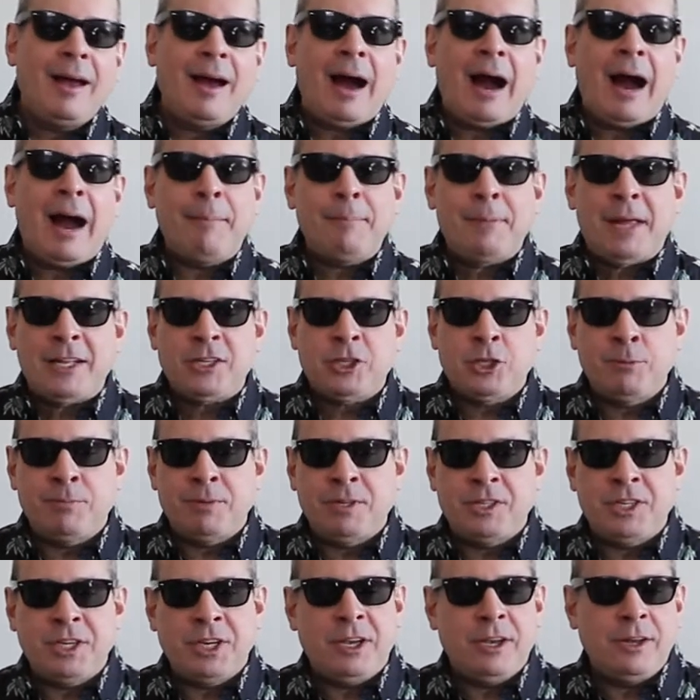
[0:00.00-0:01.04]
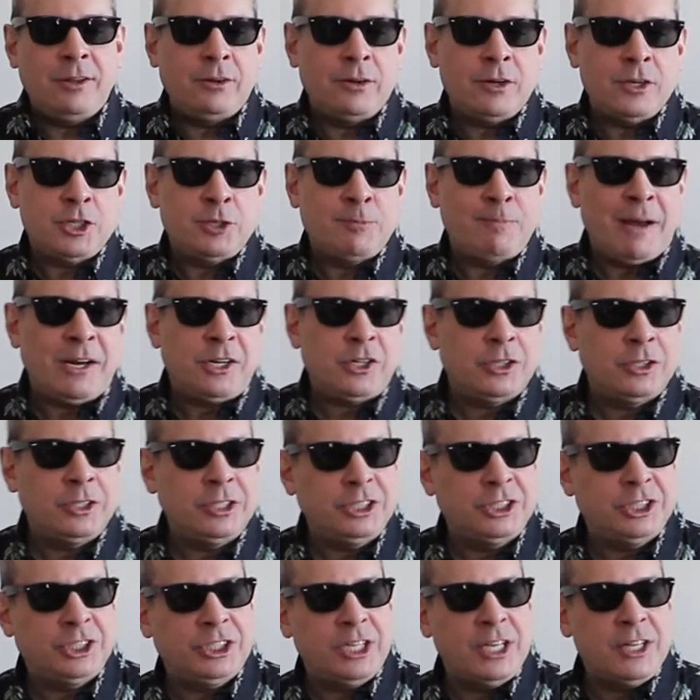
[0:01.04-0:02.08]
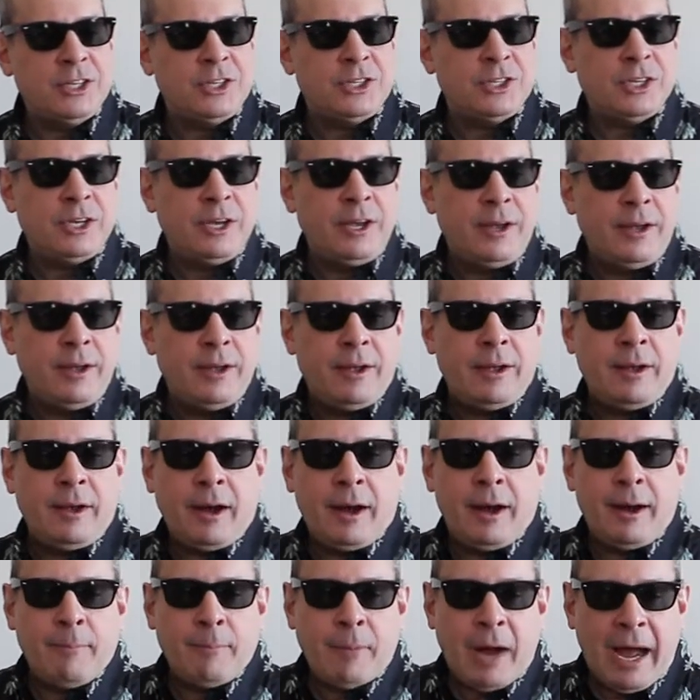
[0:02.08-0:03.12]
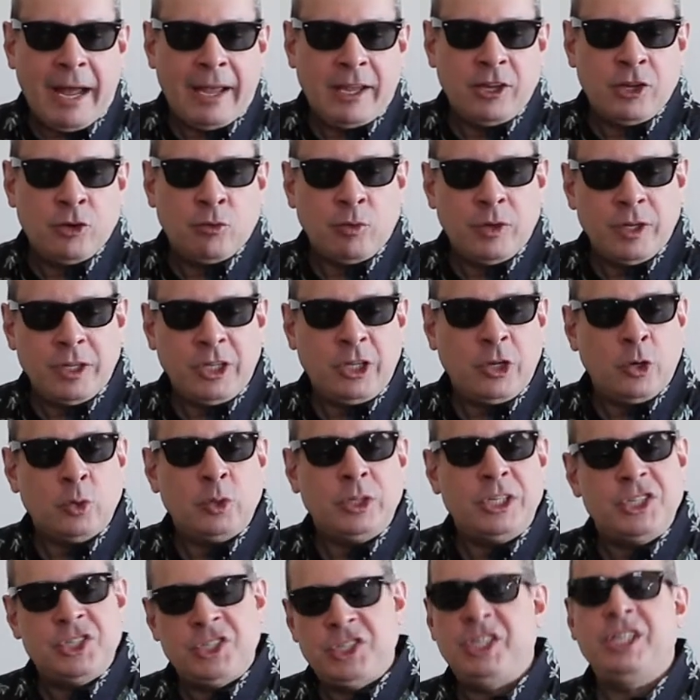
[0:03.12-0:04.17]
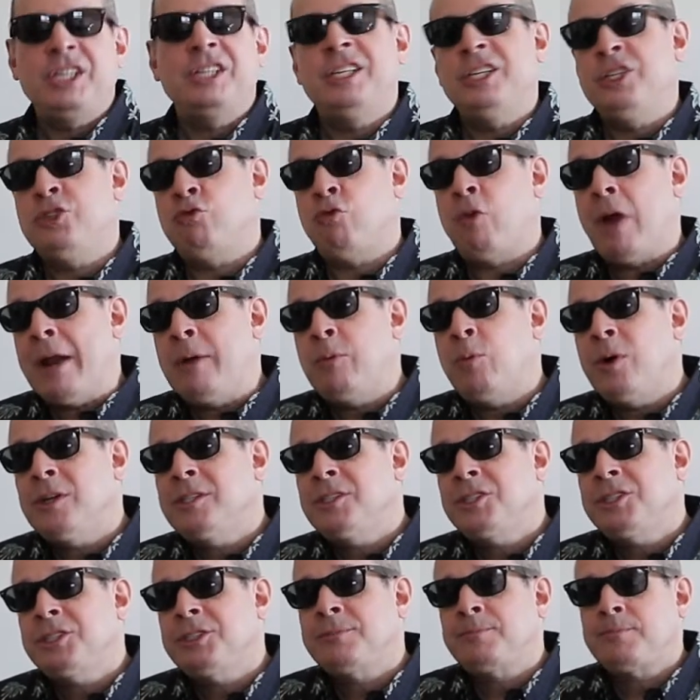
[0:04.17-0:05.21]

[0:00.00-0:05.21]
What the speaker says: I'm not too particular, especially since you really only see these red ones.